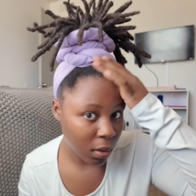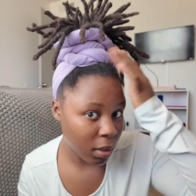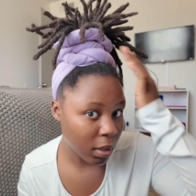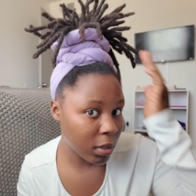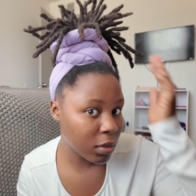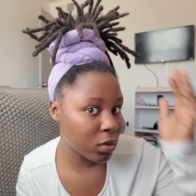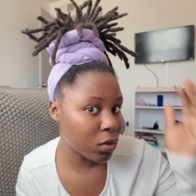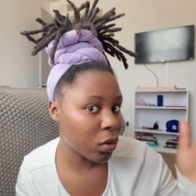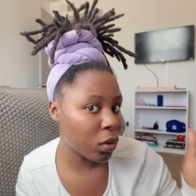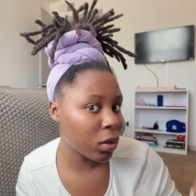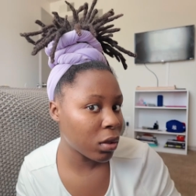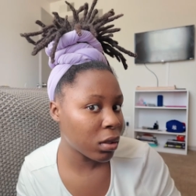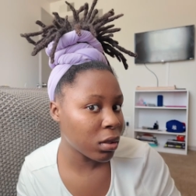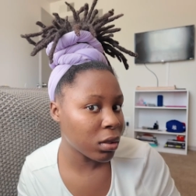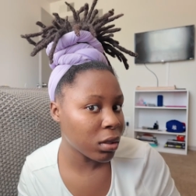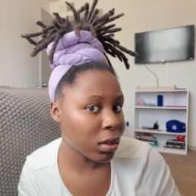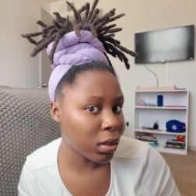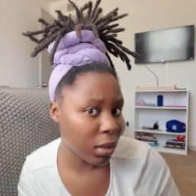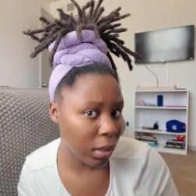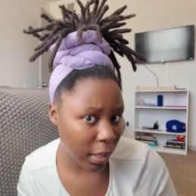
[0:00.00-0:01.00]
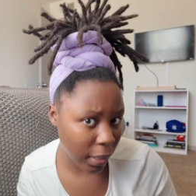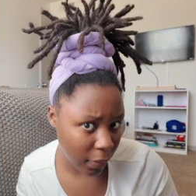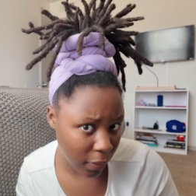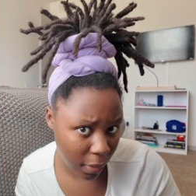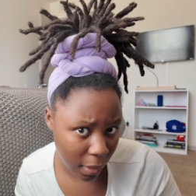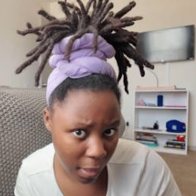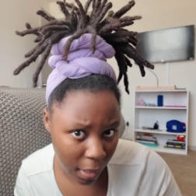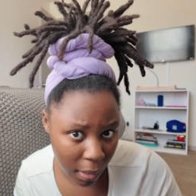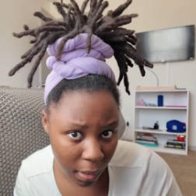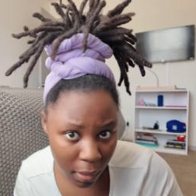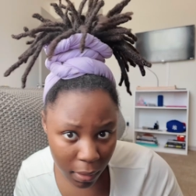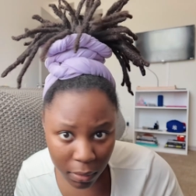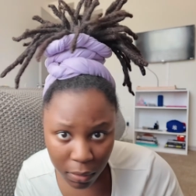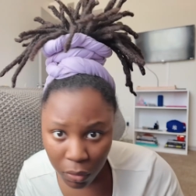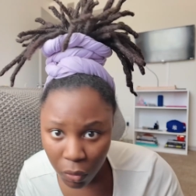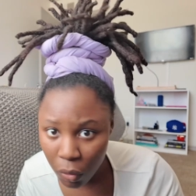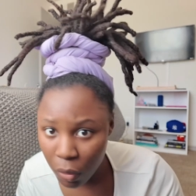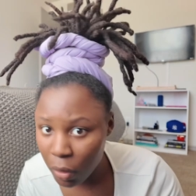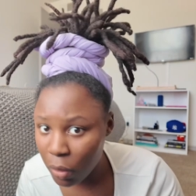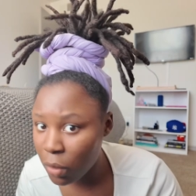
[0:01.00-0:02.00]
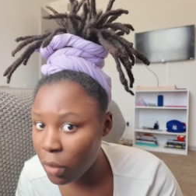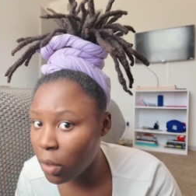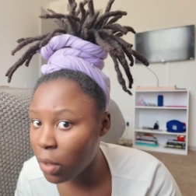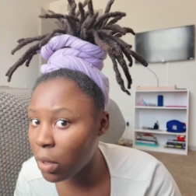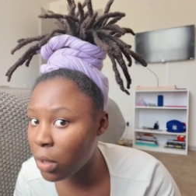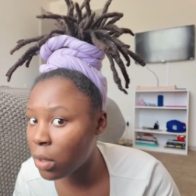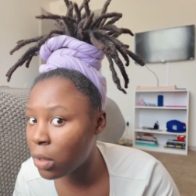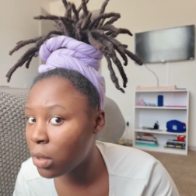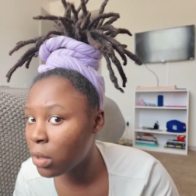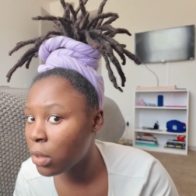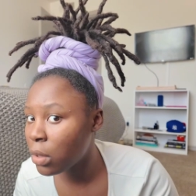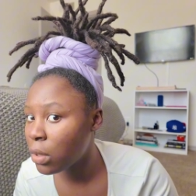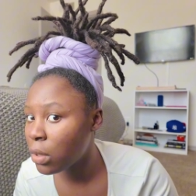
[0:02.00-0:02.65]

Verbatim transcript: It's gonna look like that. It's gonna look